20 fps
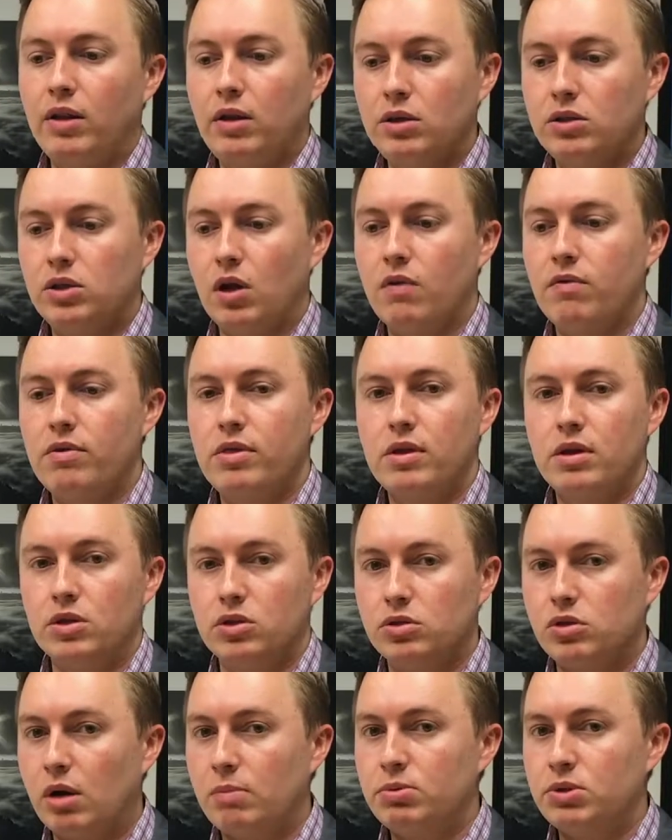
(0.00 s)
looked over the
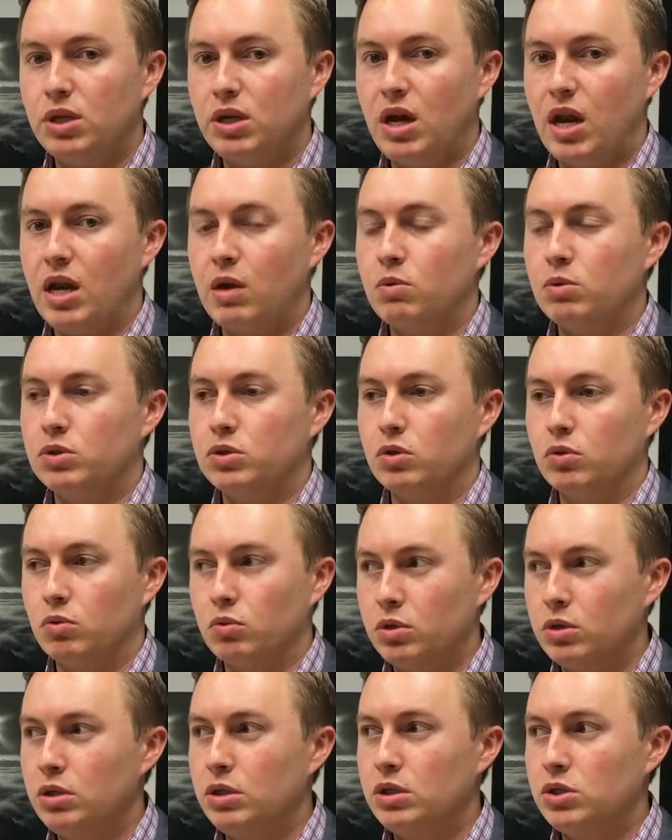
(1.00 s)
description and it was a
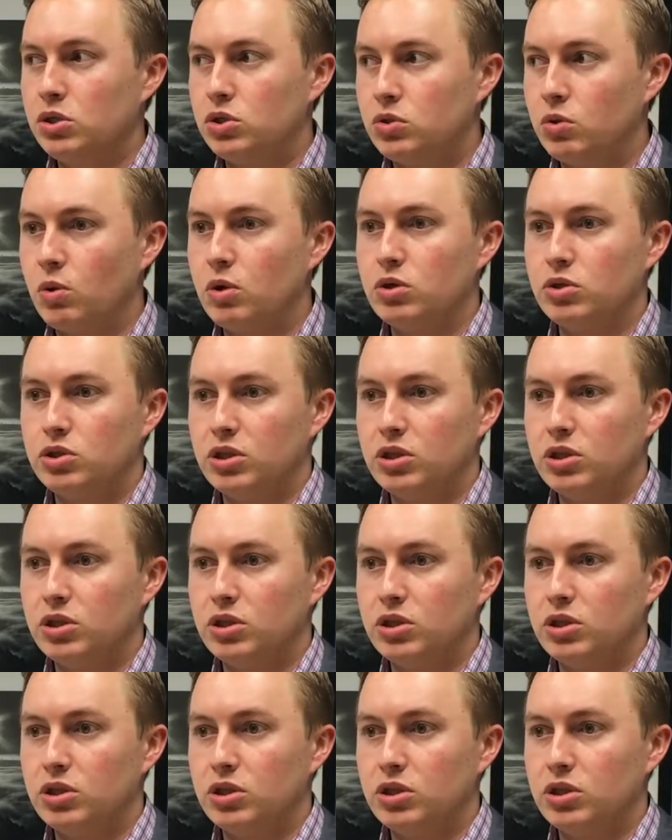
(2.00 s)
really short